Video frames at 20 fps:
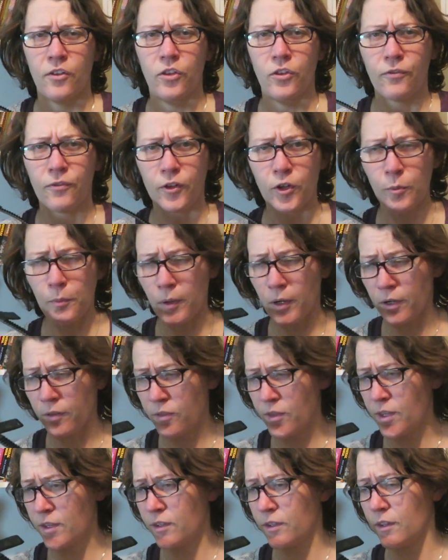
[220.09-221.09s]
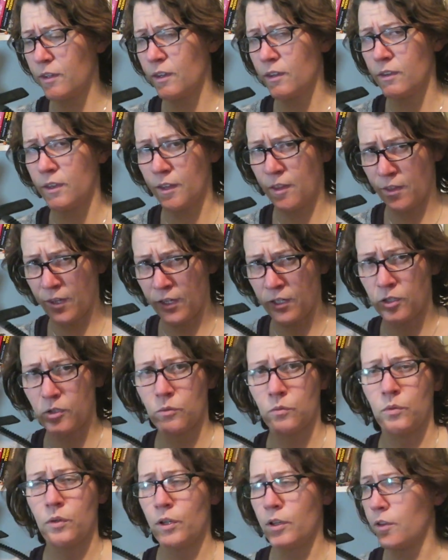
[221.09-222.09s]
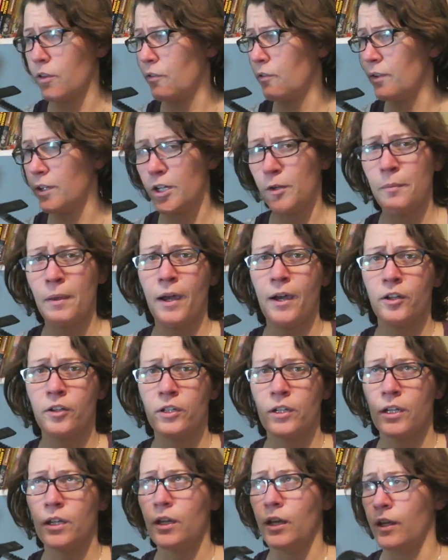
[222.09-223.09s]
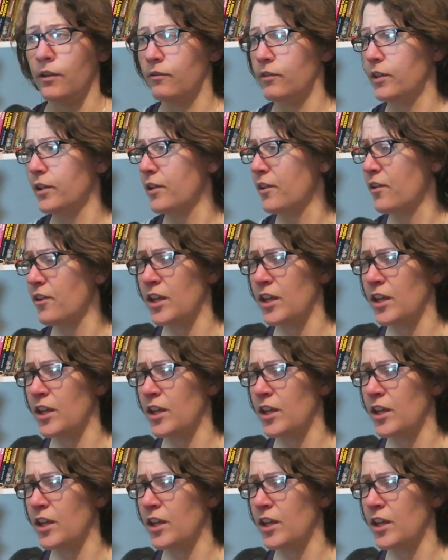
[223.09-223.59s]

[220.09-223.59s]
So the first part of the descent was very powdery and very